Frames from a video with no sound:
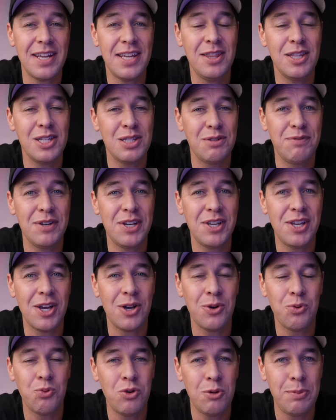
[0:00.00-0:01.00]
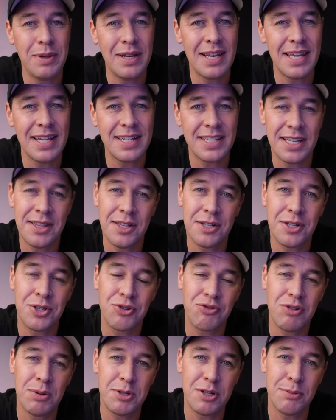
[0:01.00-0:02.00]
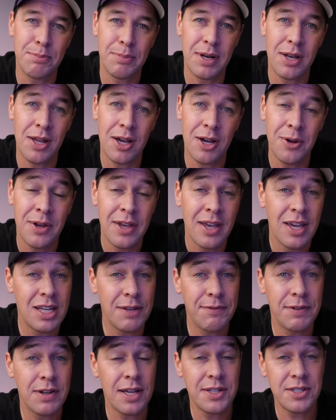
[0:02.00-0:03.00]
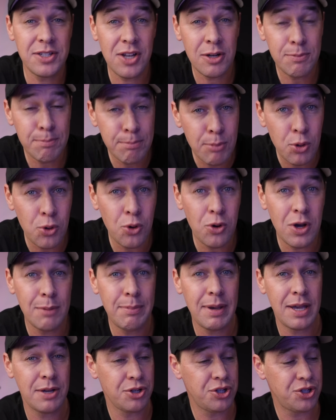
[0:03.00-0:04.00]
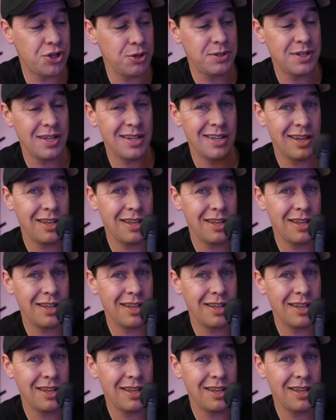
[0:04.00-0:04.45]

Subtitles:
in this video will be linked in the description below. And if you'd like to learn more about shooting